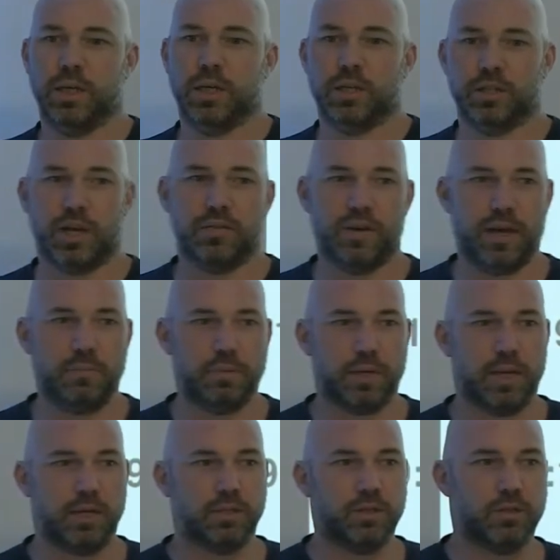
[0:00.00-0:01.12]
Java
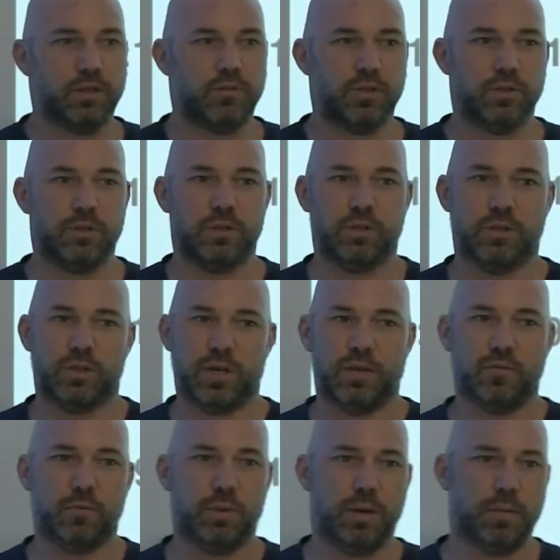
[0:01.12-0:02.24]
application servers, Java
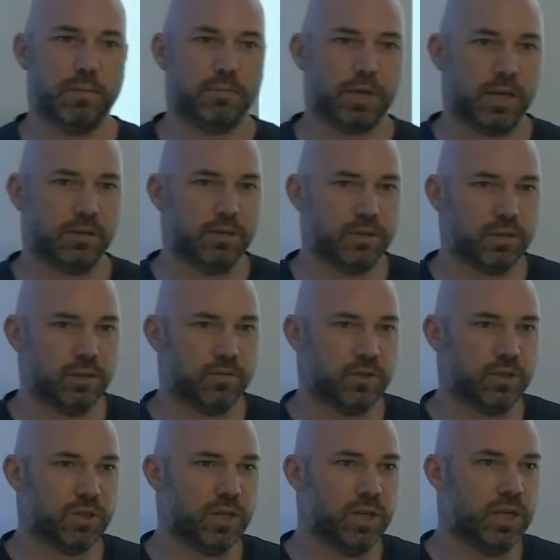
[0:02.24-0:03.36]
web application servers,